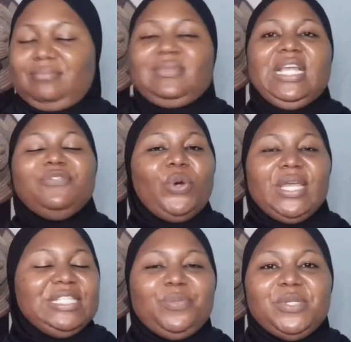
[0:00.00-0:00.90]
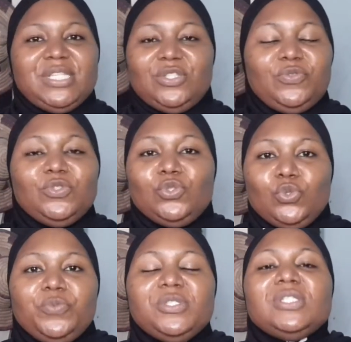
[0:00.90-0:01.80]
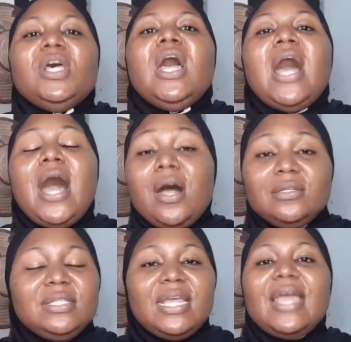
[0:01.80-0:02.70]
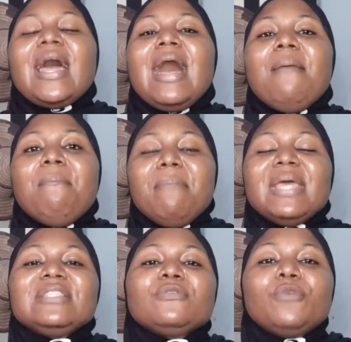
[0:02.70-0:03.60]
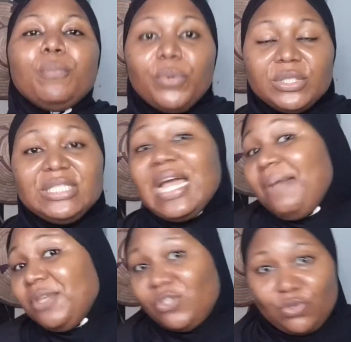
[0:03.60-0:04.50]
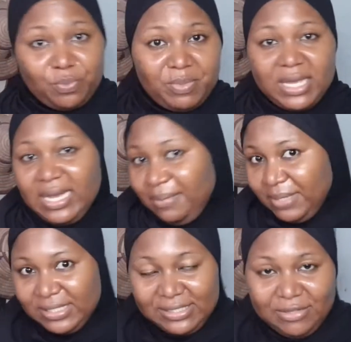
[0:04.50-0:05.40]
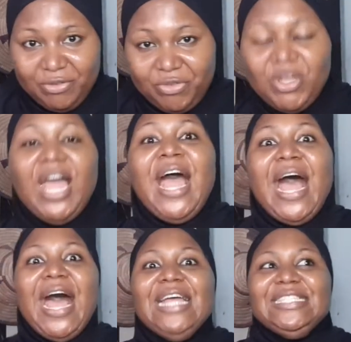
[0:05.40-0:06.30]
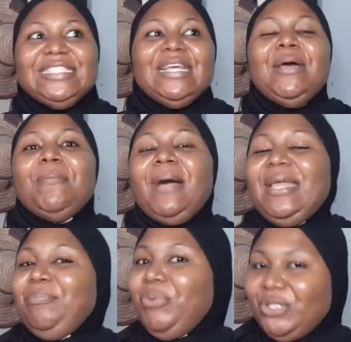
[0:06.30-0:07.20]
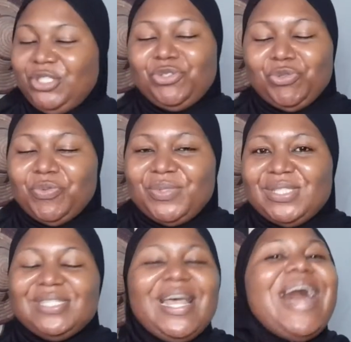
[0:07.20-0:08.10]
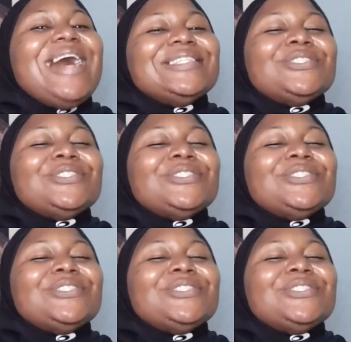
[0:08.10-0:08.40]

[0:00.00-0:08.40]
if not 80% of the soaps out there, are meant for body. I'm a soap maker myself, and my body soaps are